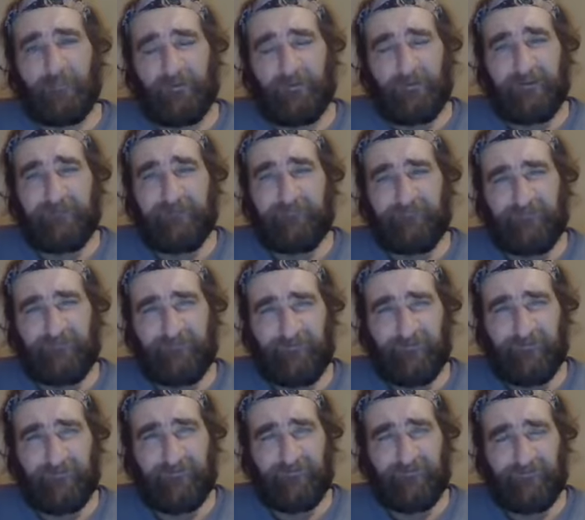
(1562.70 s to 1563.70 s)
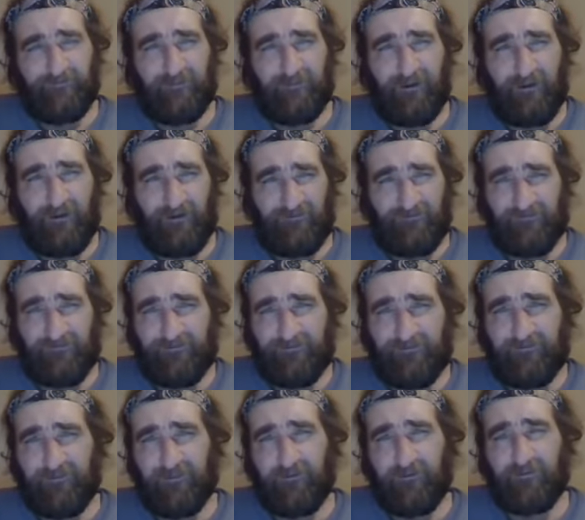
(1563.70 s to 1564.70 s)
belief system on
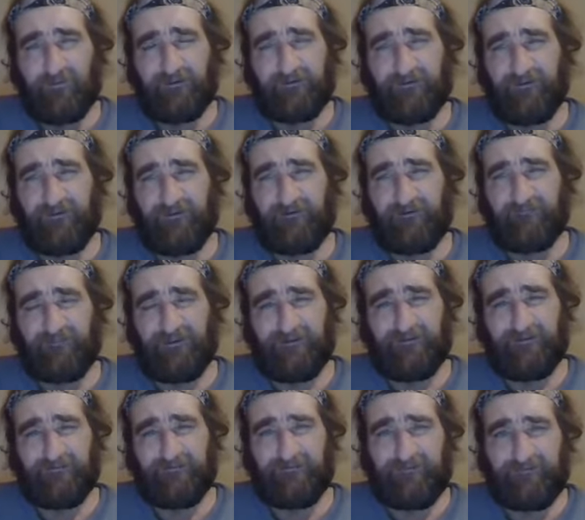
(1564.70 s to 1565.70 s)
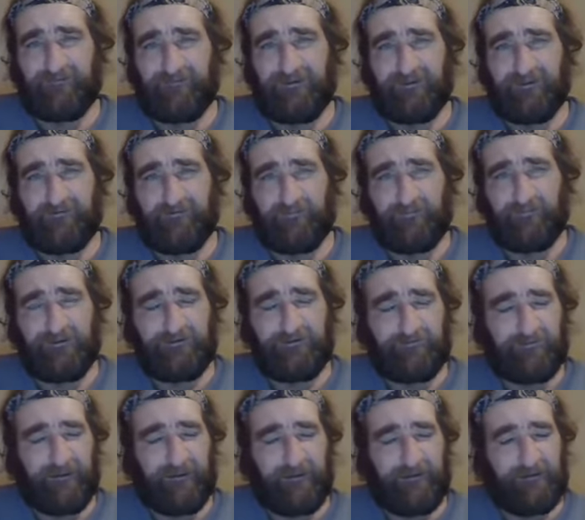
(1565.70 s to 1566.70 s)
these lower timelines. You need to
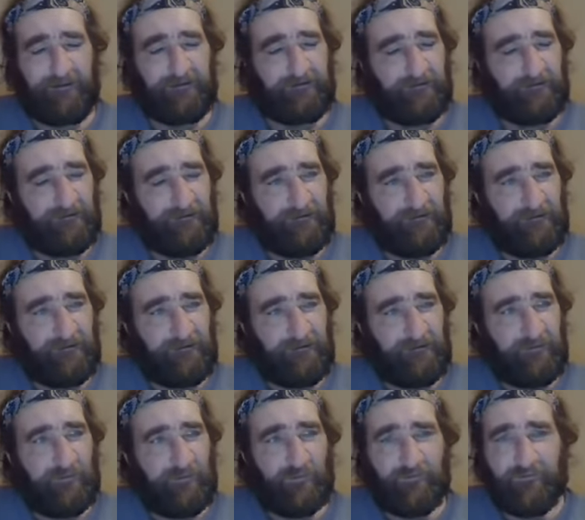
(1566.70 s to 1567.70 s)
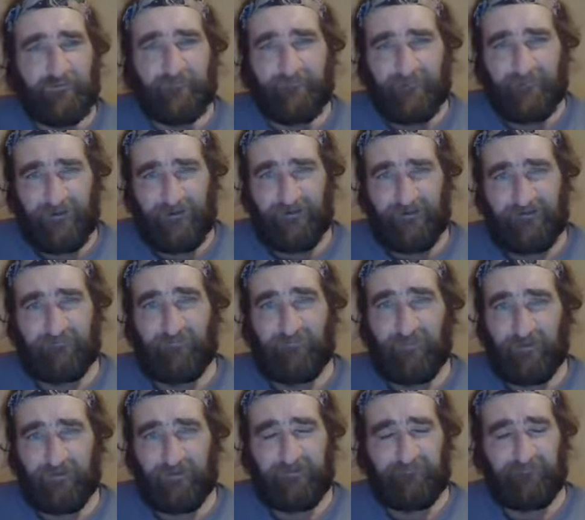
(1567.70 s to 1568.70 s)
retain your divine
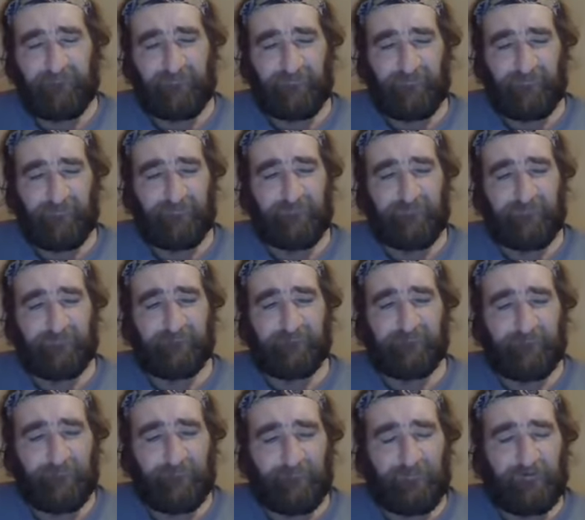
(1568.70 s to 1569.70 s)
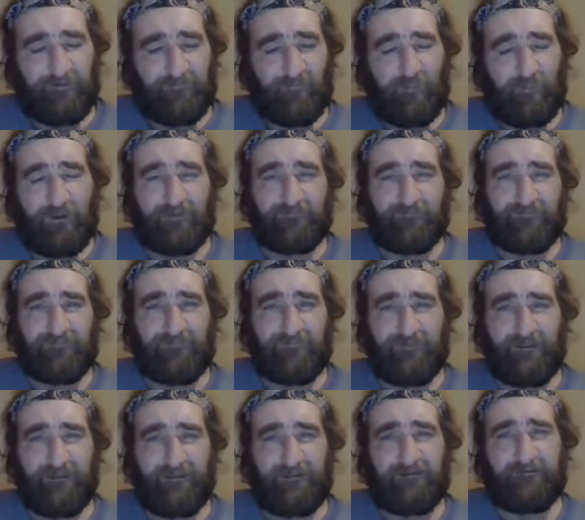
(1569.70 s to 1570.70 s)
belief system. But what I'm
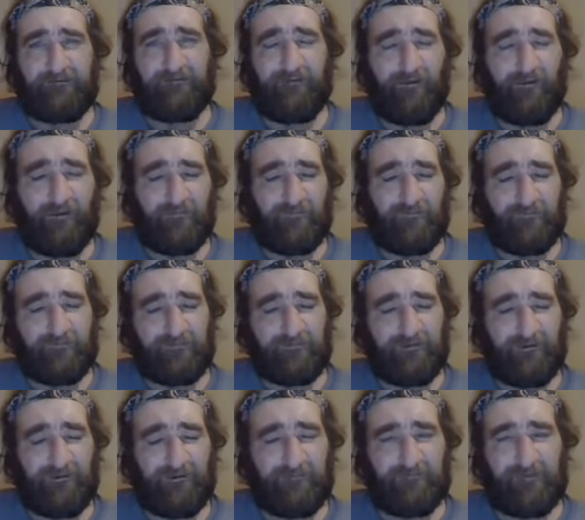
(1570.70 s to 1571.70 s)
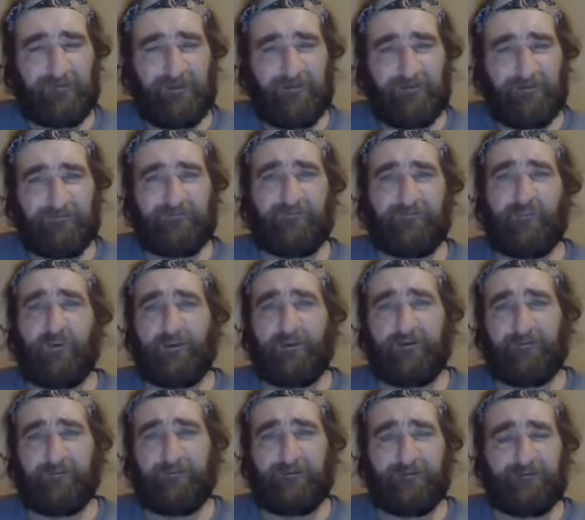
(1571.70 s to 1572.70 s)
saying, on the timelines while
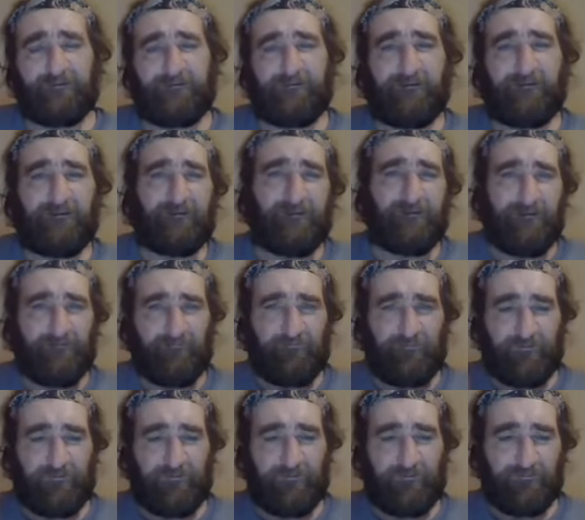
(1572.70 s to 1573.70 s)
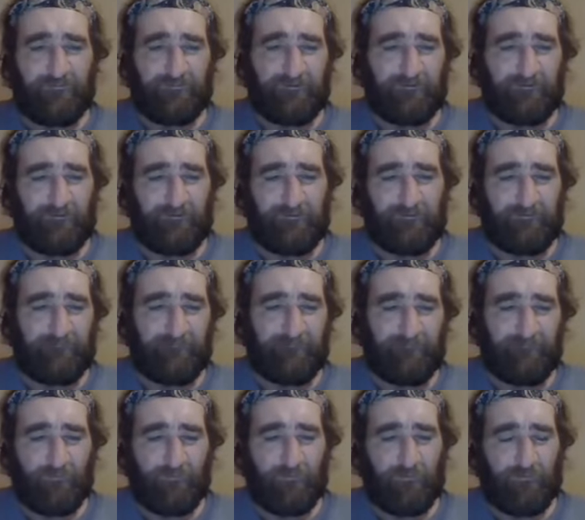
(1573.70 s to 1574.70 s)
you're in the humanoid
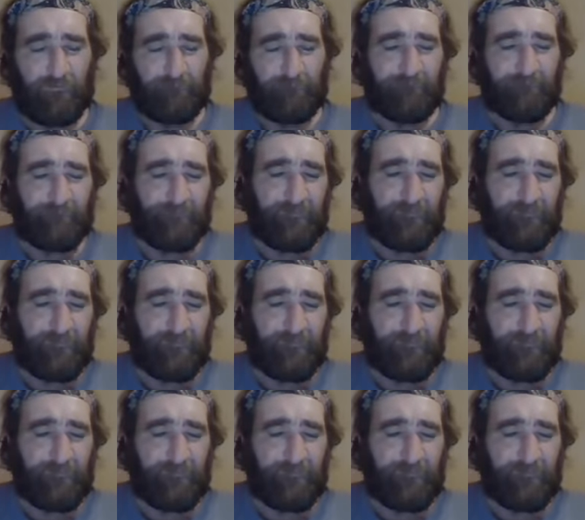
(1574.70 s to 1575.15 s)
form,